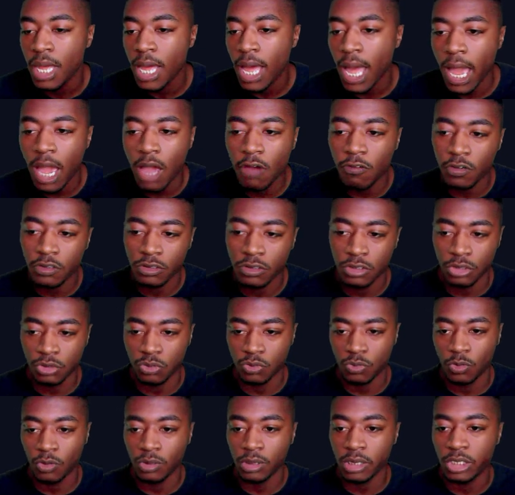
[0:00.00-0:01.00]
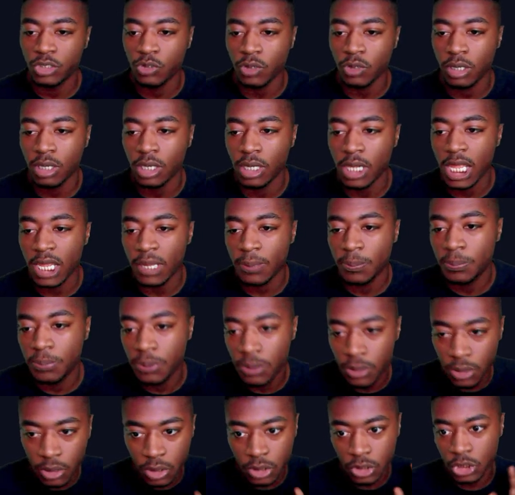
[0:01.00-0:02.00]
Iverse is really trying to like
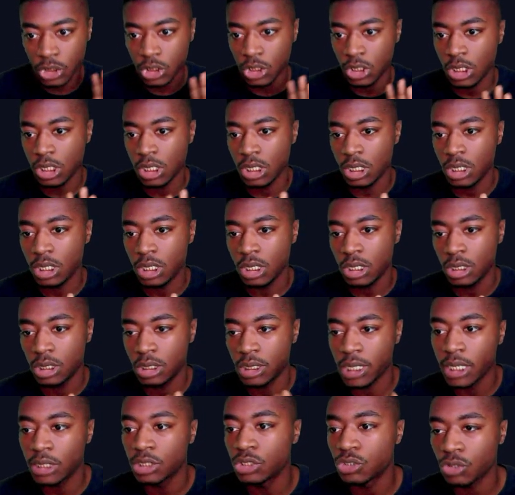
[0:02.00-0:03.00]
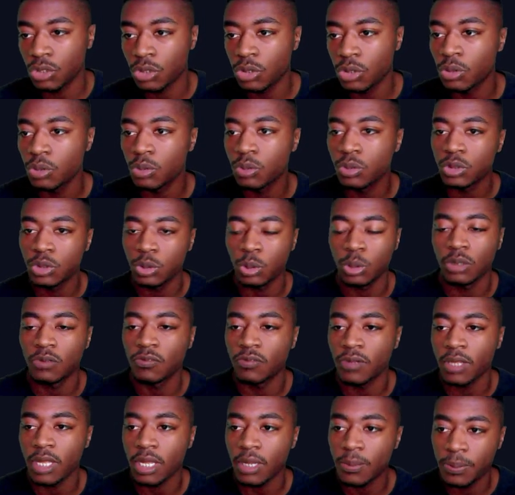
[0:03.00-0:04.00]
push the Dendro sort
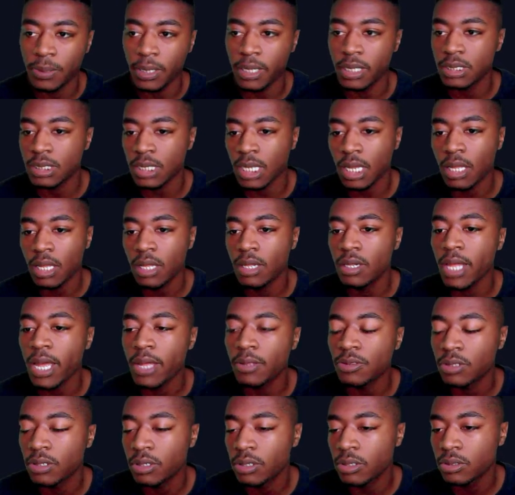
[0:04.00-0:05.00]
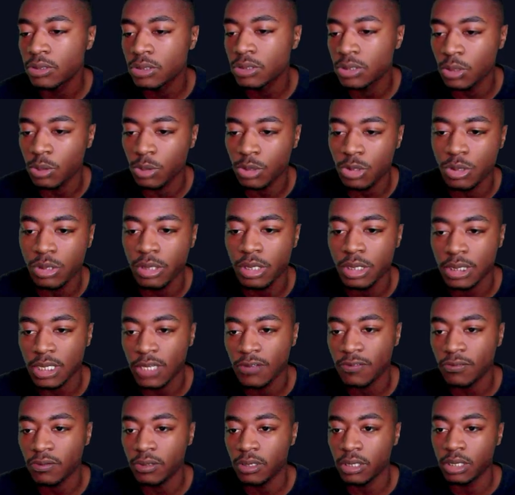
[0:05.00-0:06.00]
of like playstyle out there. So Kuki is
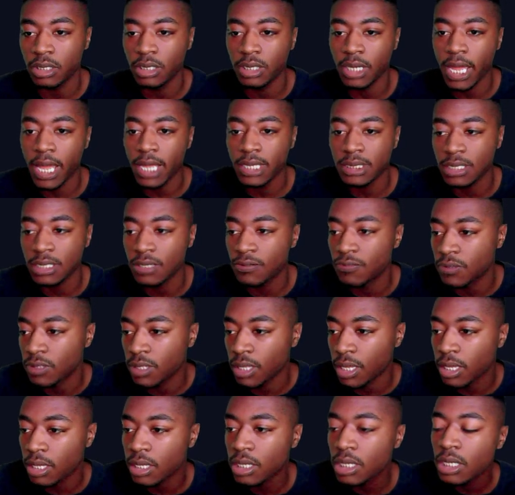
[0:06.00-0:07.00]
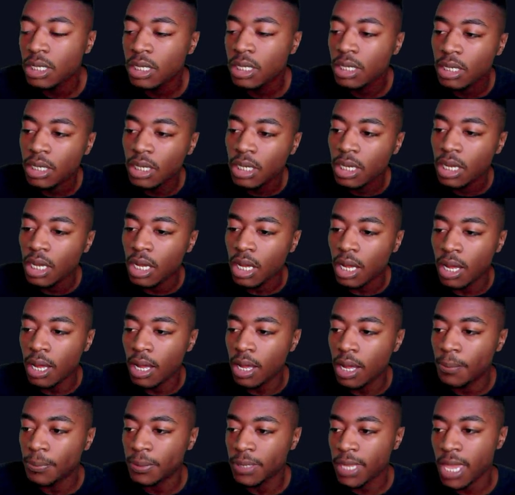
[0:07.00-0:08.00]
definitely a good asset for that.
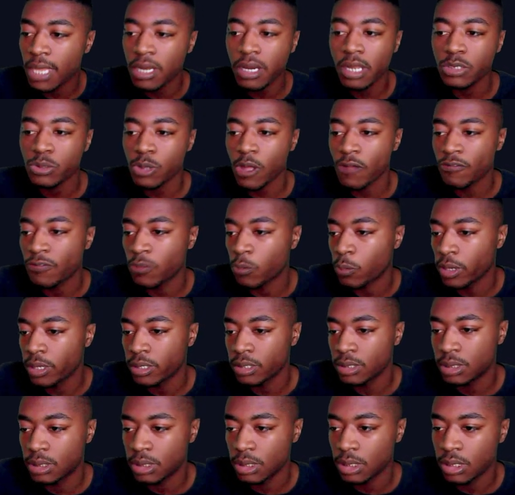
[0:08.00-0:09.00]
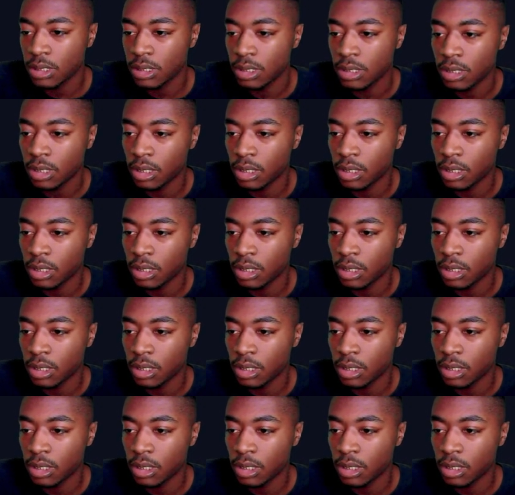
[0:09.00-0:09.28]
Candace, we'll have to wait and see.